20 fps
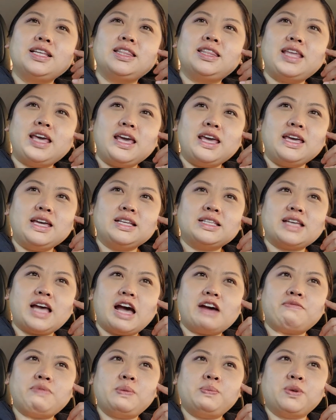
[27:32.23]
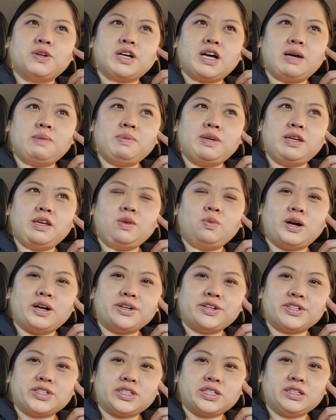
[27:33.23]
thing to have people come in while
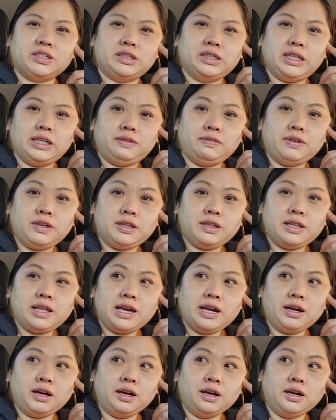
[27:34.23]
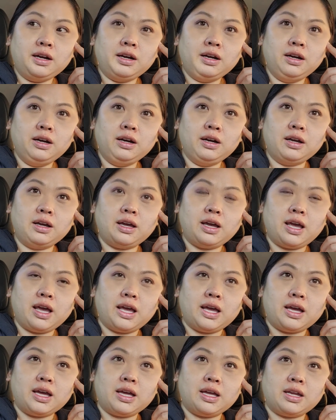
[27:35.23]
you're still living there.
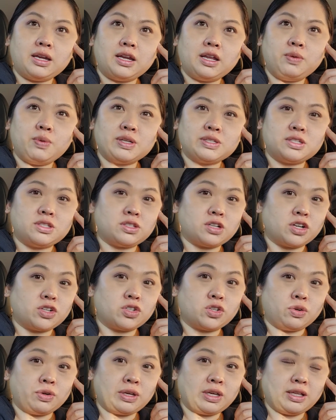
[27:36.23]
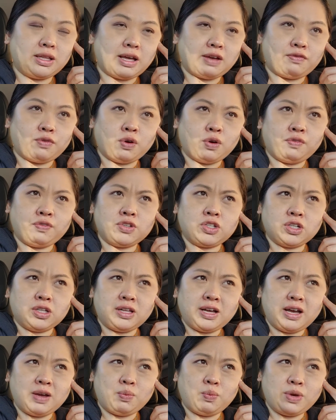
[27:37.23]
And he wants to start showing it like 4th of
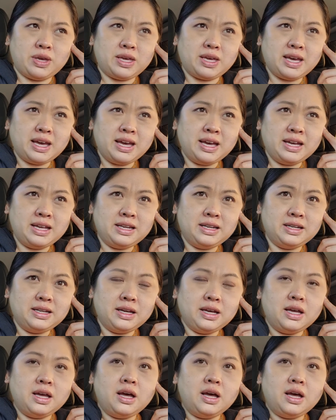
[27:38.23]
July weekend.